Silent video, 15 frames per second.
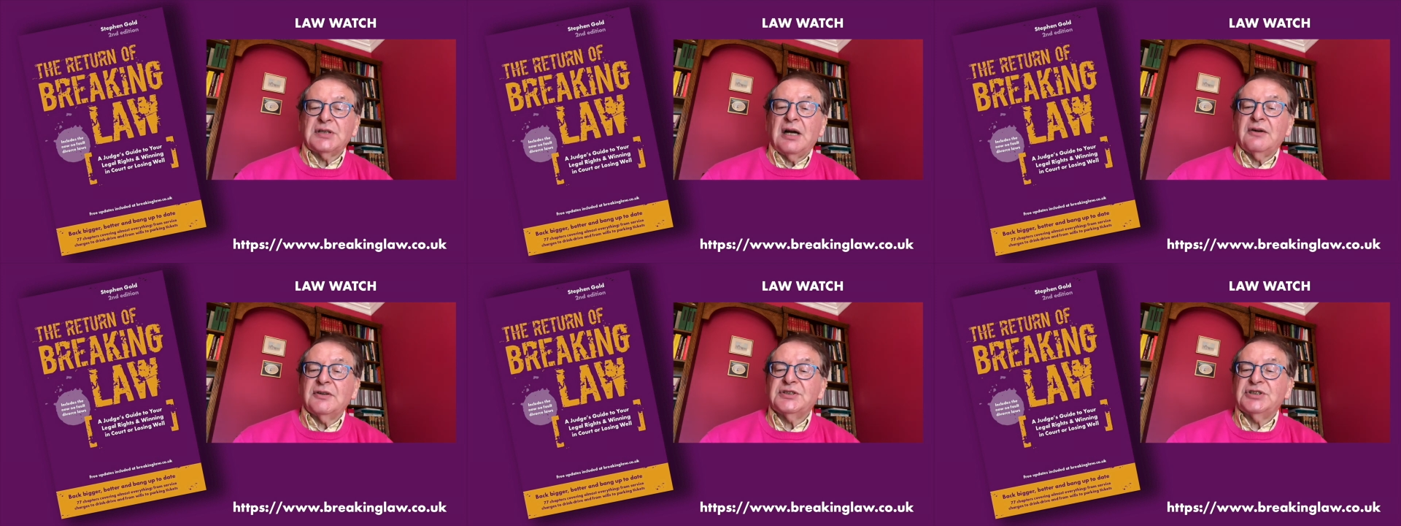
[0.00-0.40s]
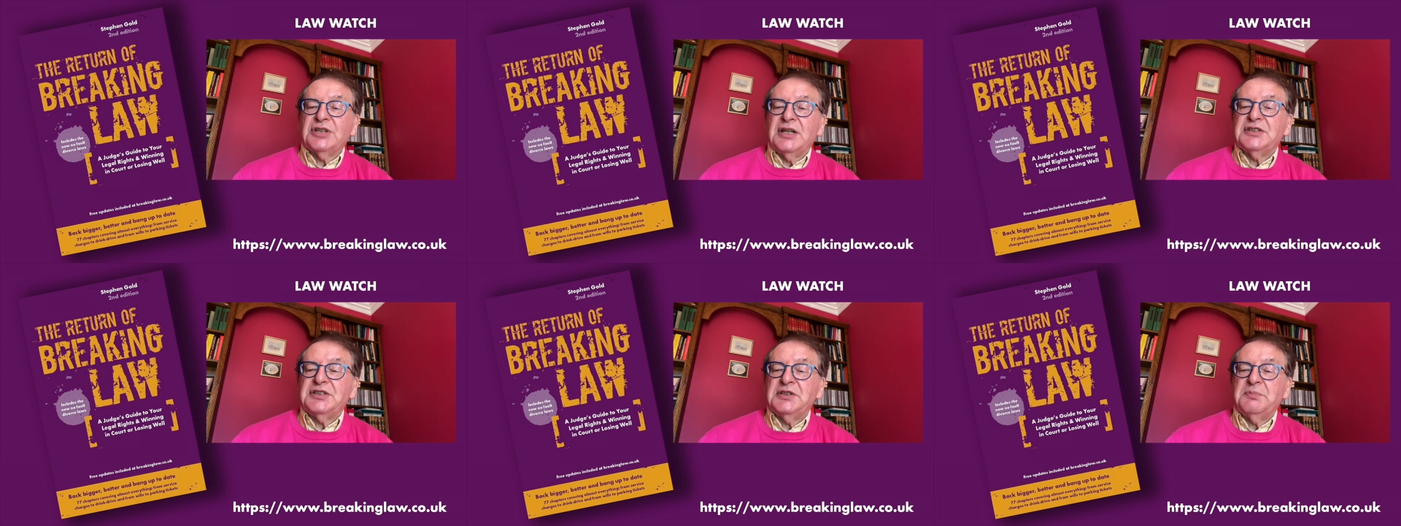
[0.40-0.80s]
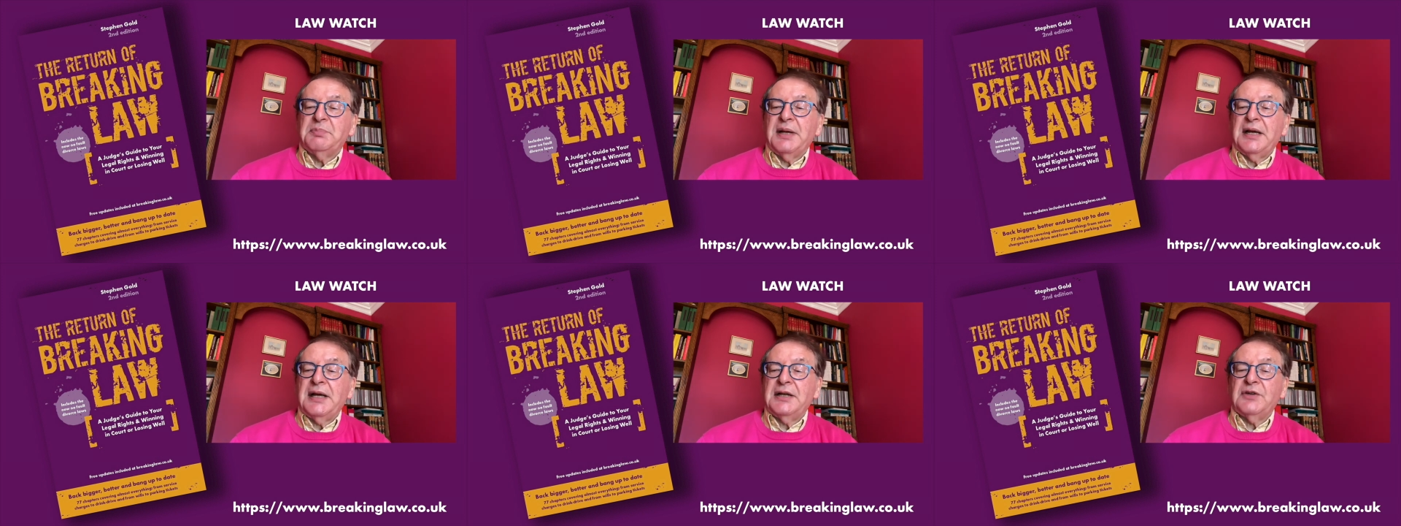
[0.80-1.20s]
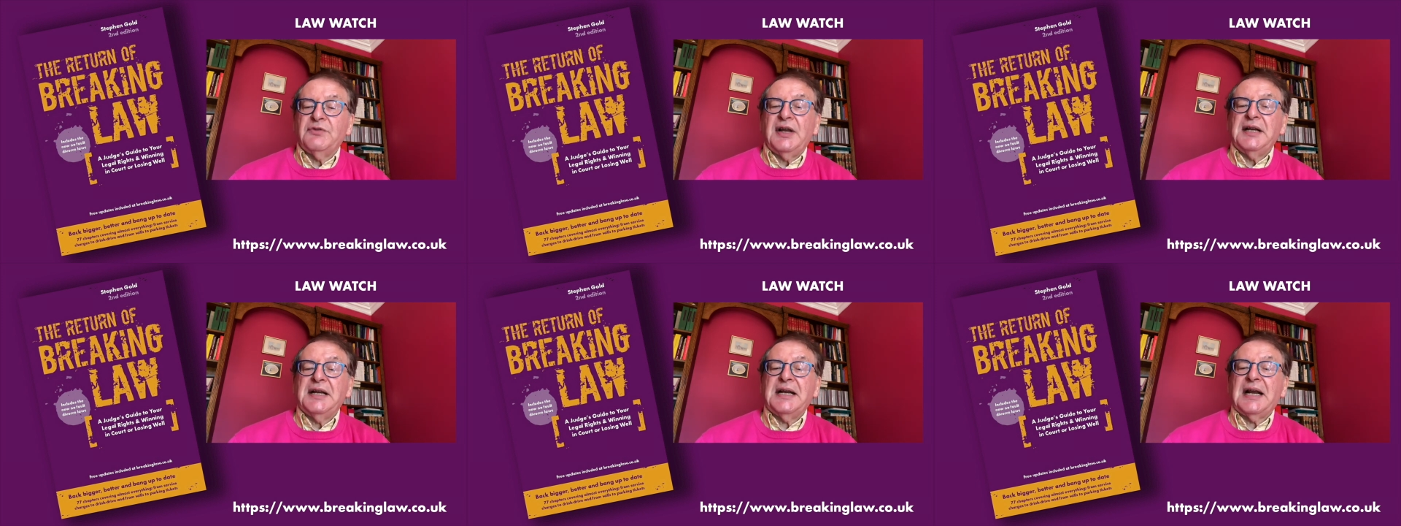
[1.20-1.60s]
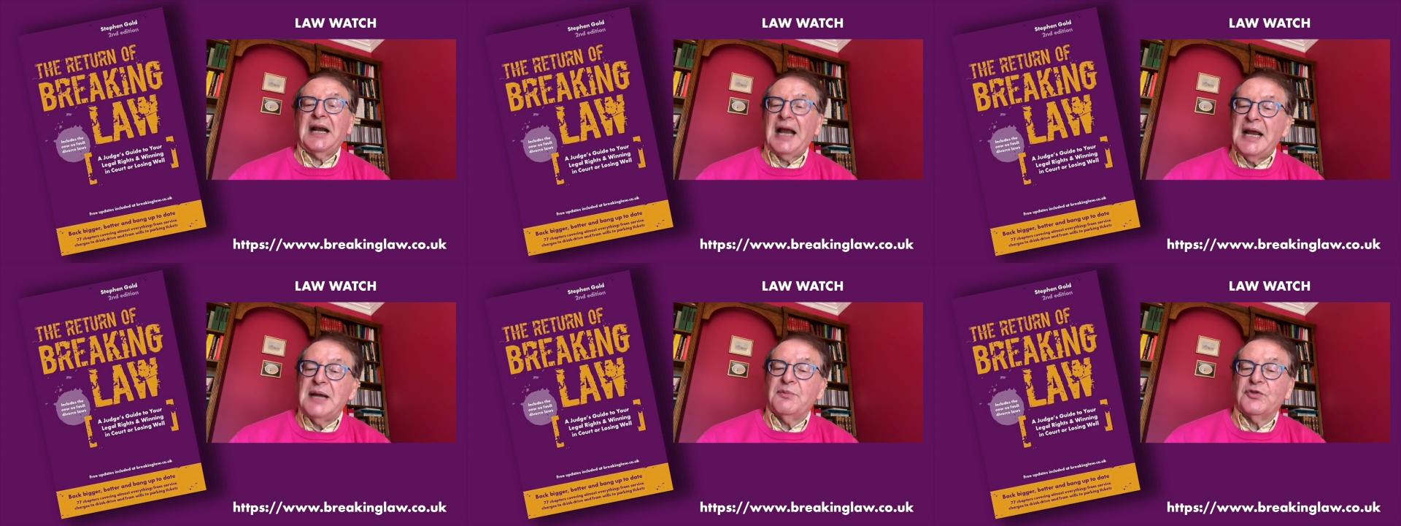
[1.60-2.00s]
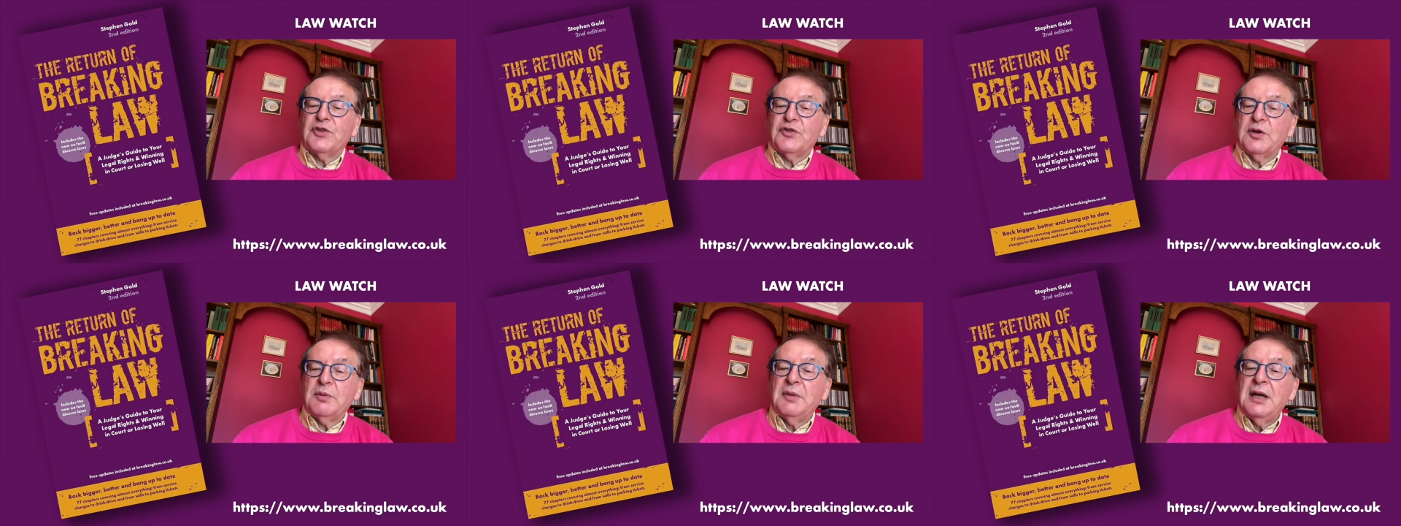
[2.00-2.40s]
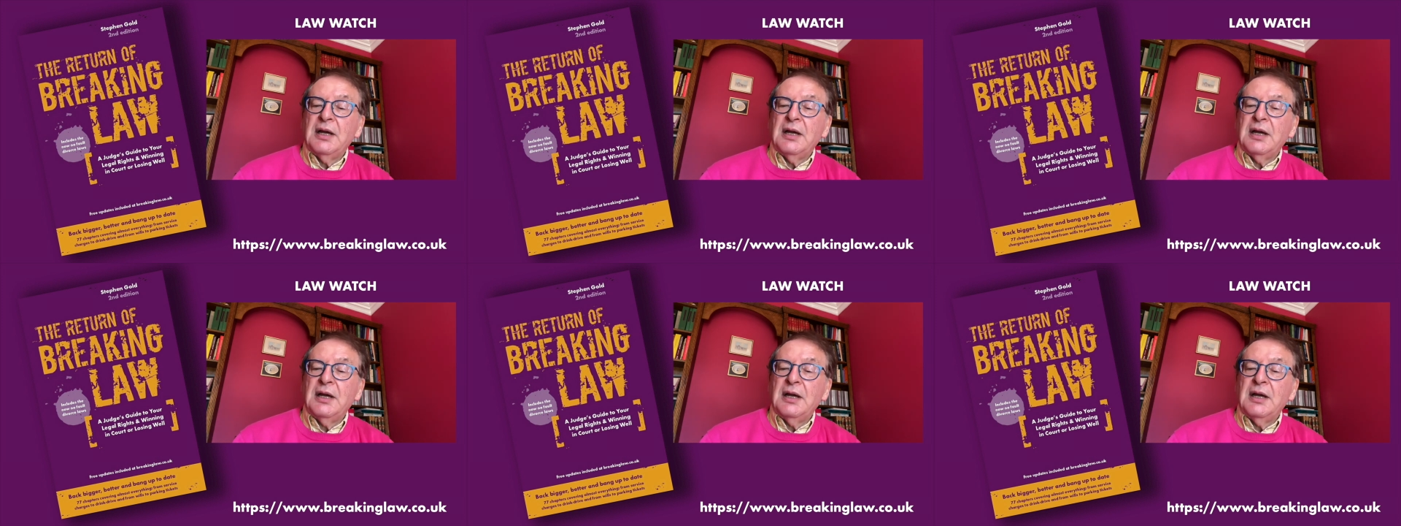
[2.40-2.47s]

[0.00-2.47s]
are asserted to be and of any claim for them